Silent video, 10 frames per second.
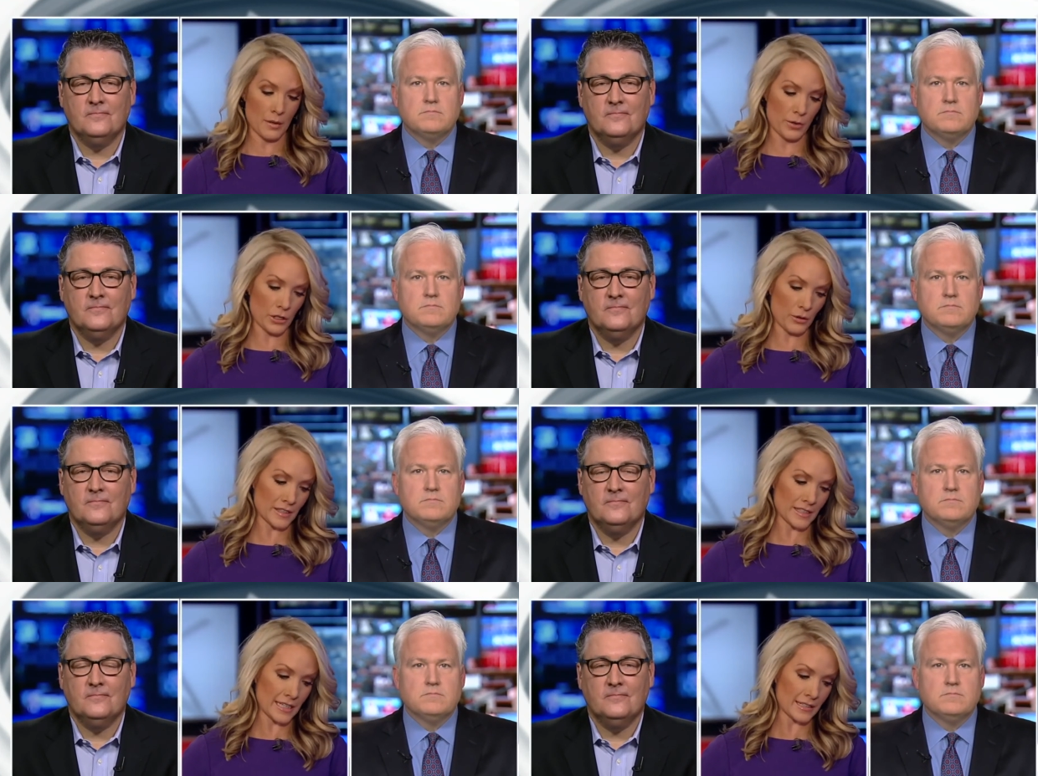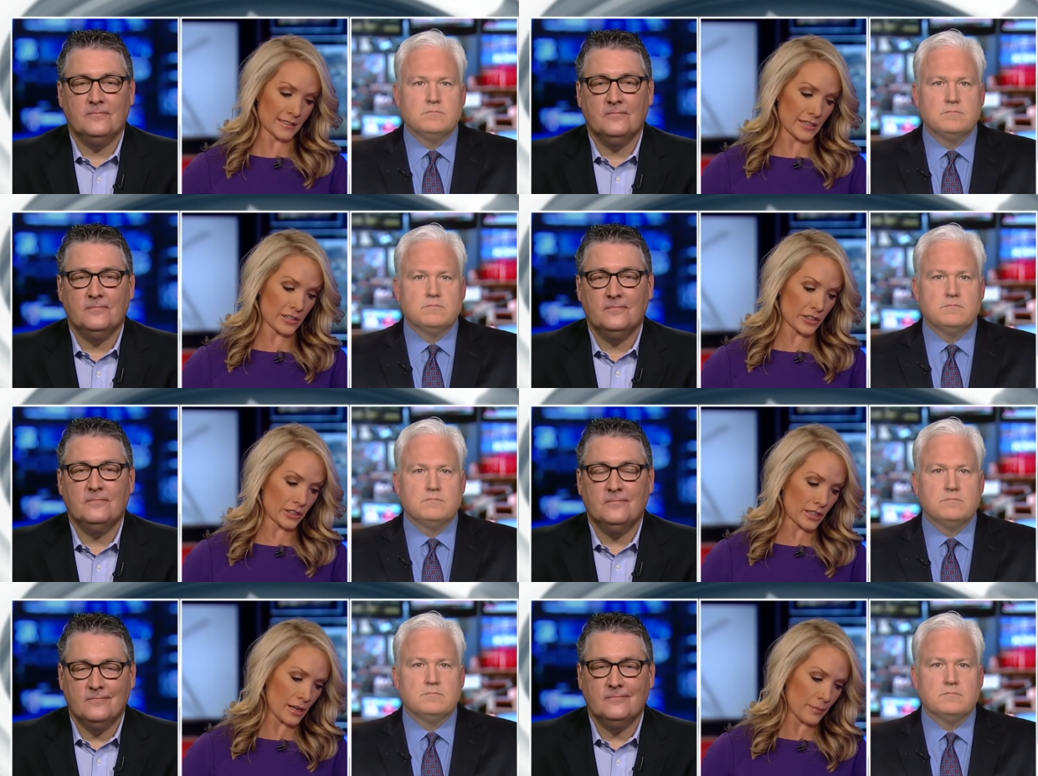Speaker 1: But you have a state
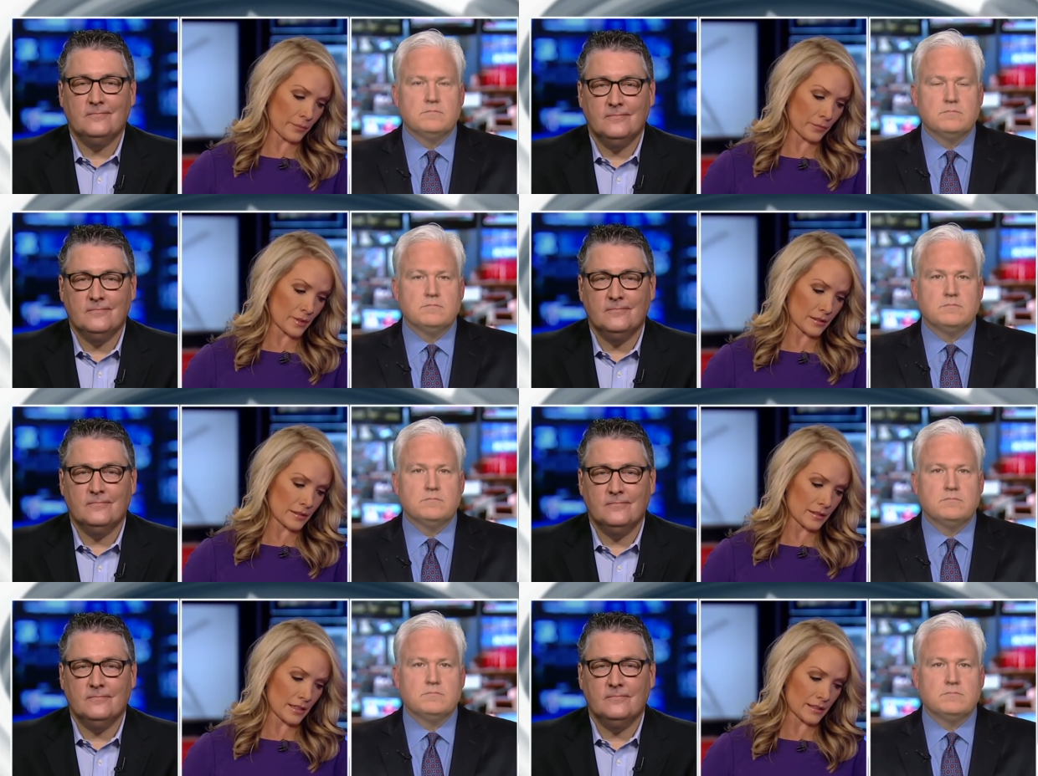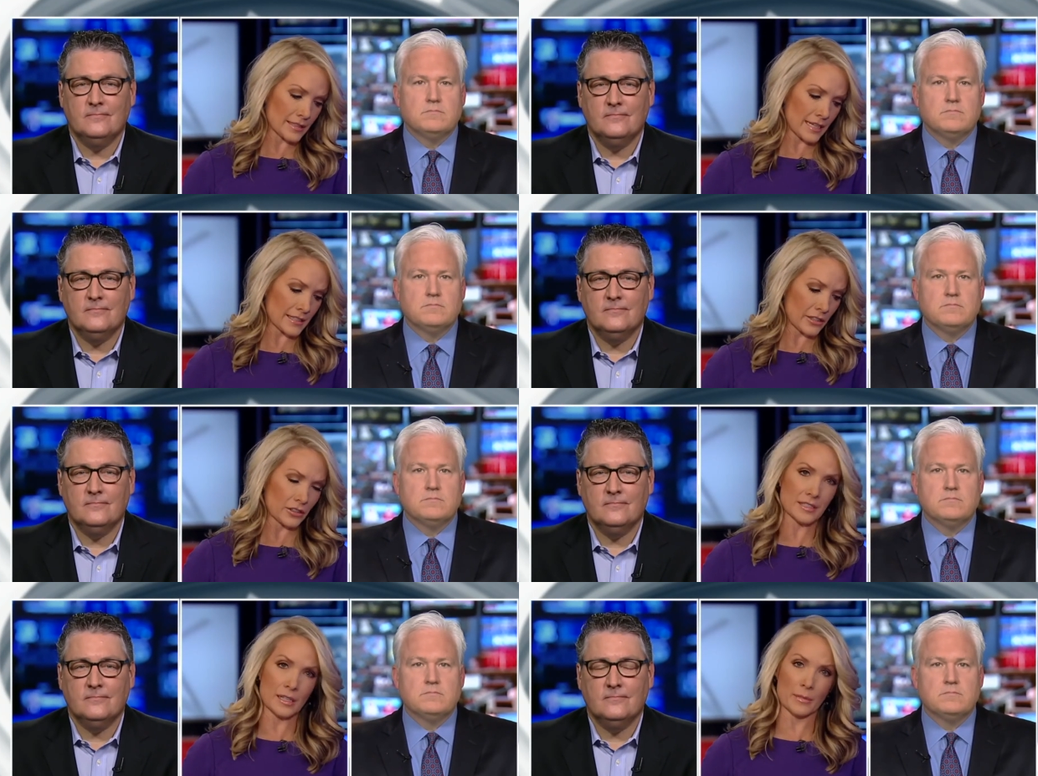senator, um, uh, State Senator Sinema,